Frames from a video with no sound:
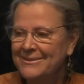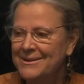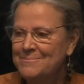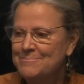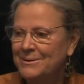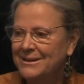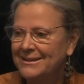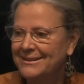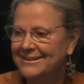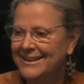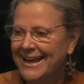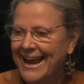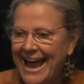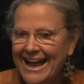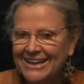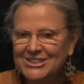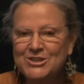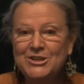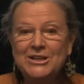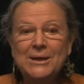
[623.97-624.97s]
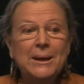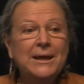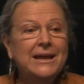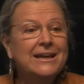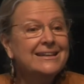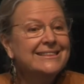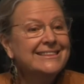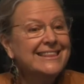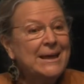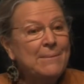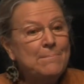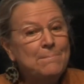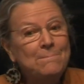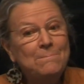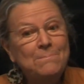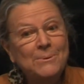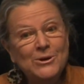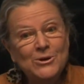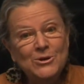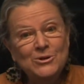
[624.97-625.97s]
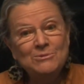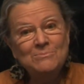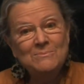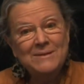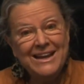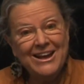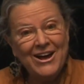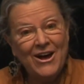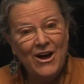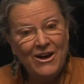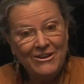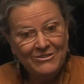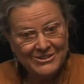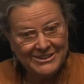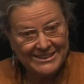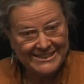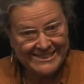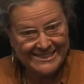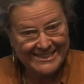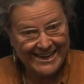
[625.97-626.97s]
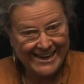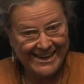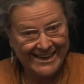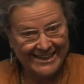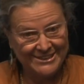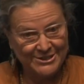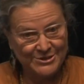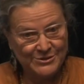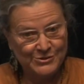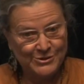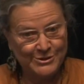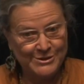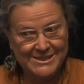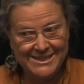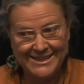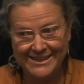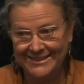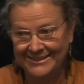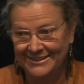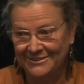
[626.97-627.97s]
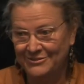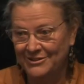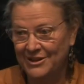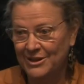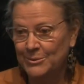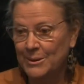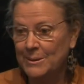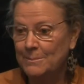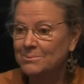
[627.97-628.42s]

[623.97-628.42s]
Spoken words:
But they booed me off the stage for saying the following: